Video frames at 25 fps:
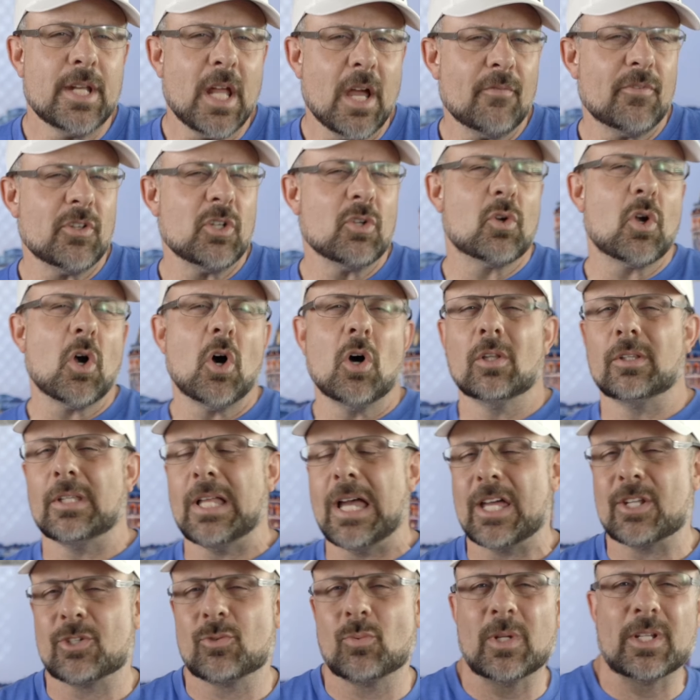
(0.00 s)
Now, if you caught
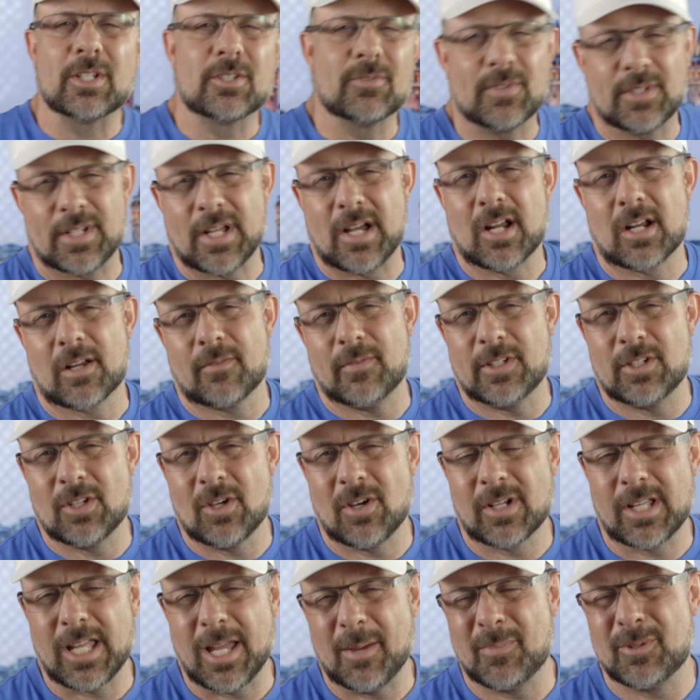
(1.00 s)
last week's Photography
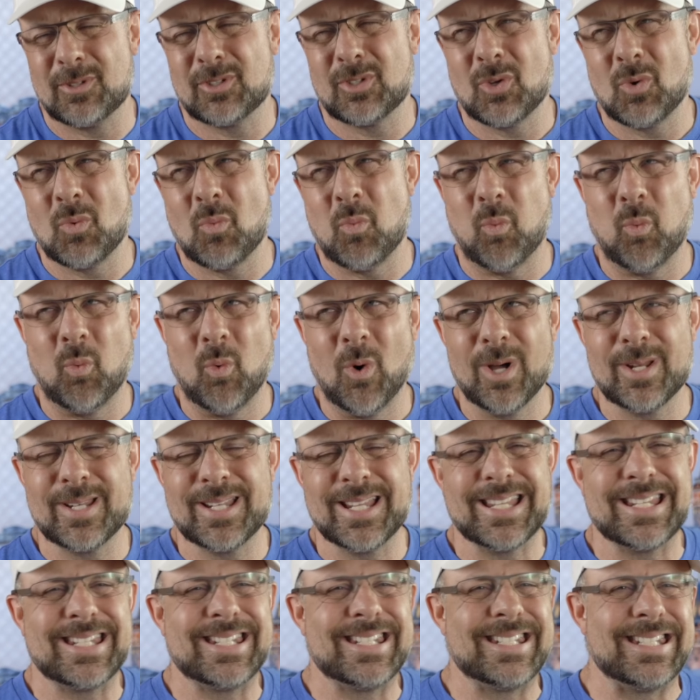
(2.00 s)
Talk episode
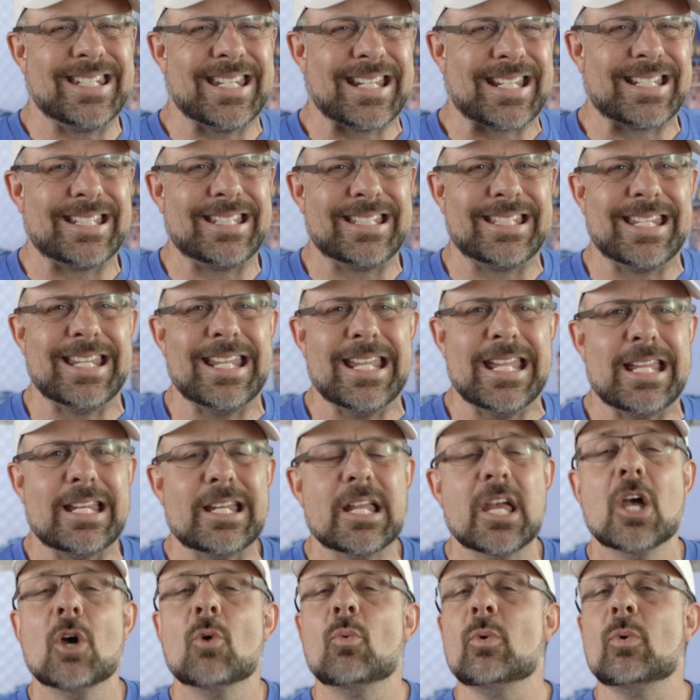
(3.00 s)
116,